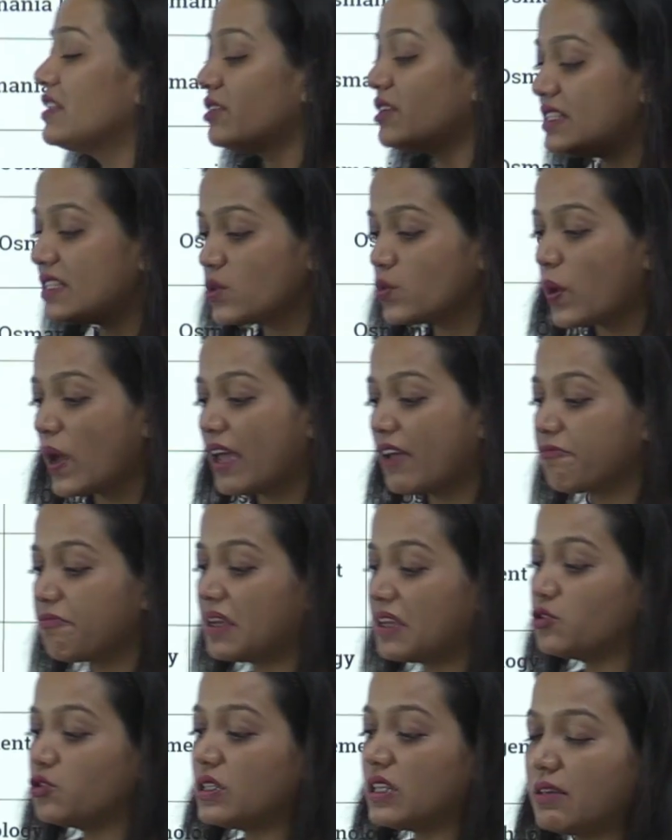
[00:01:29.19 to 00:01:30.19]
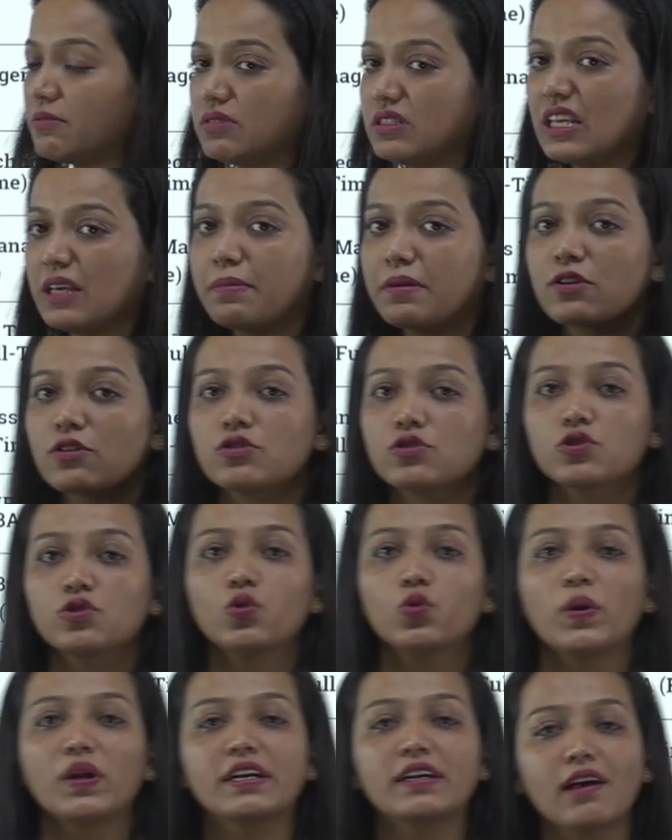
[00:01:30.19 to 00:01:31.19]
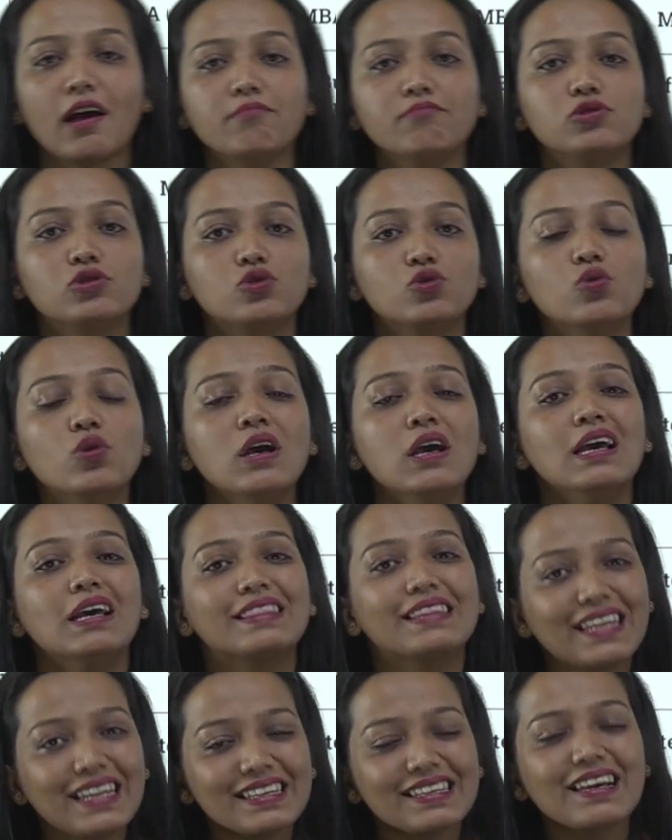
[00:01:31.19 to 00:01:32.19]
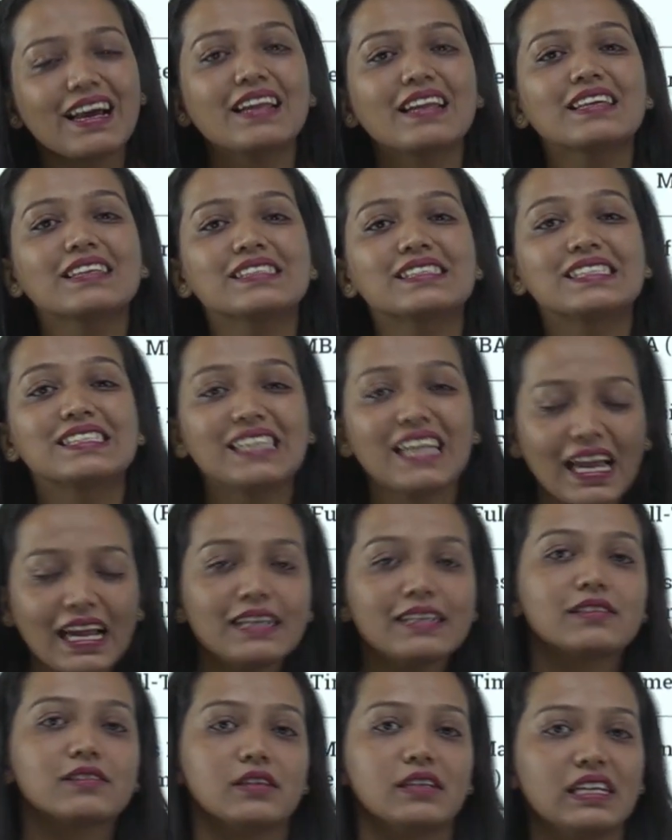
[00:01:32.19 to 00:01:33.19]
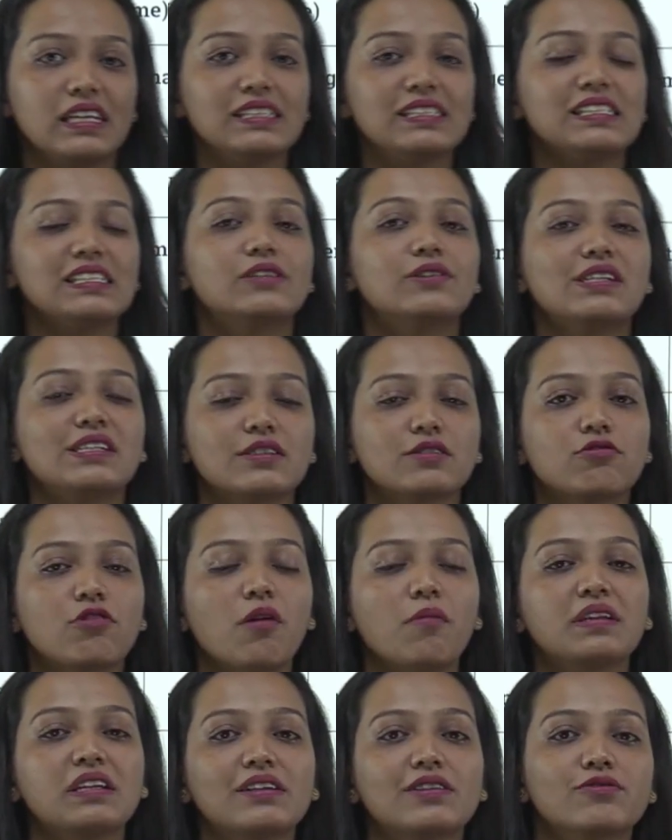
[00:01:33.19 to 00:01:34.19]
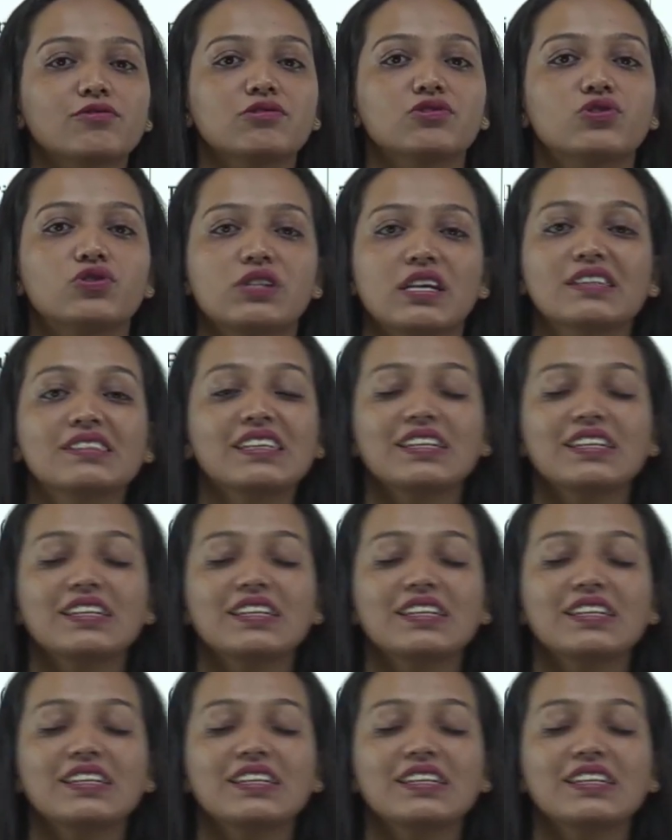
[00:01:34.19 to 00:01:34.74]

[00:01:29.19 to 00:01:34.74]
The reason why I've mentioned MCA, because, you know, when it comes to Telangana State Integrated Common Entrance Test,